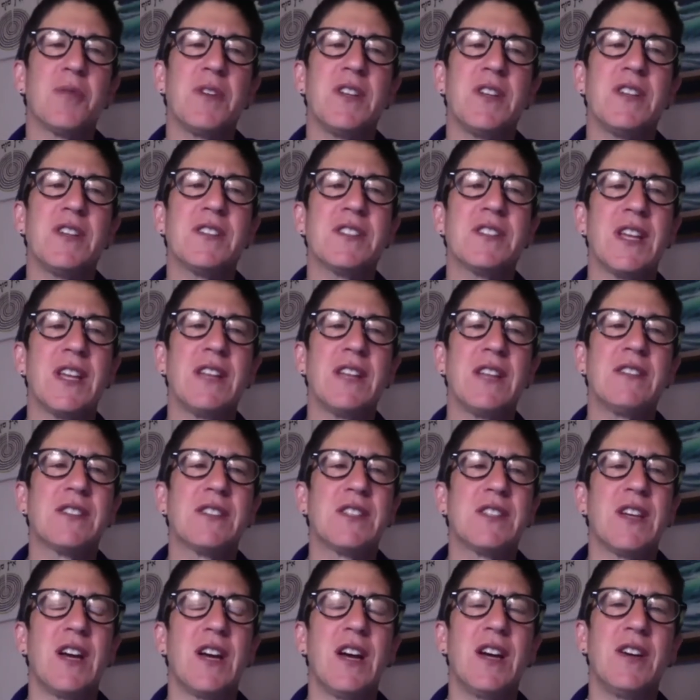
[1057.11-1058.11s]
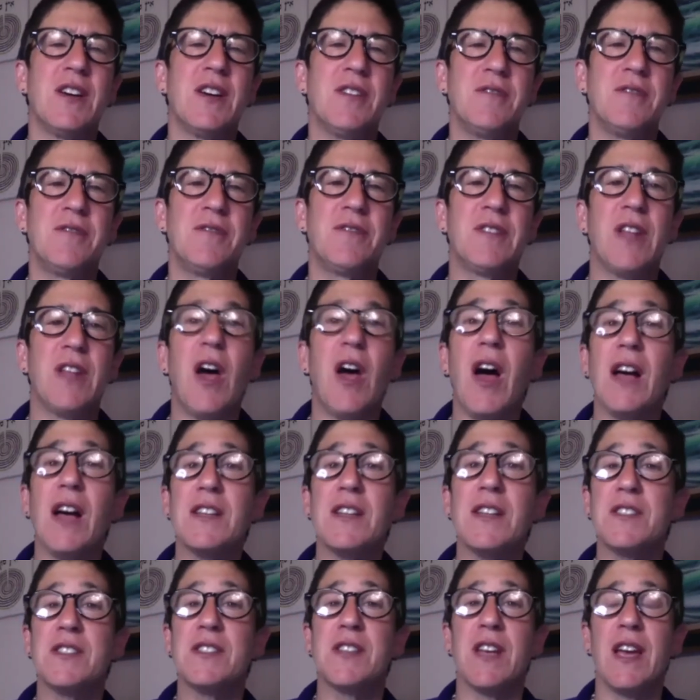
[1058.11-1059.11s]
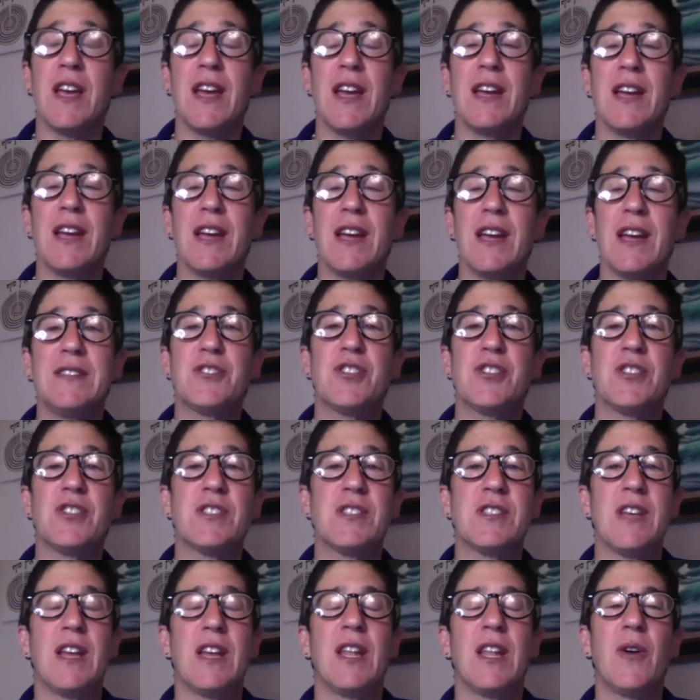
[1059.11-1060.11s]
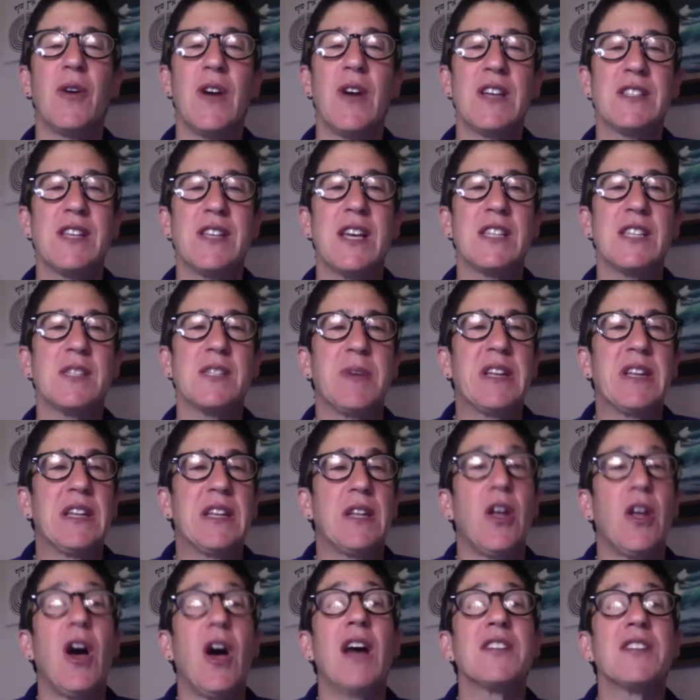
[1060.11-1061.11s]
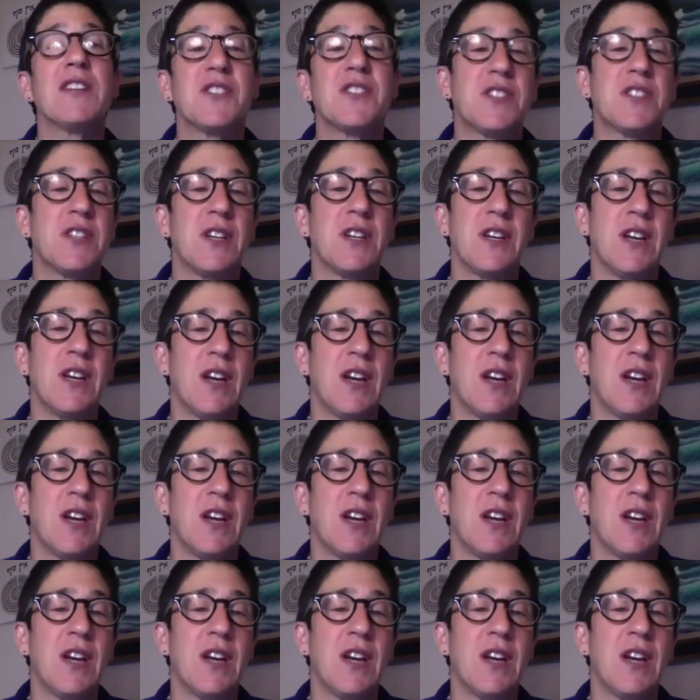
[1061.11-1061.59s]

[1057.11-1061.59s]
sense of loss, and not just LOSS, but lost.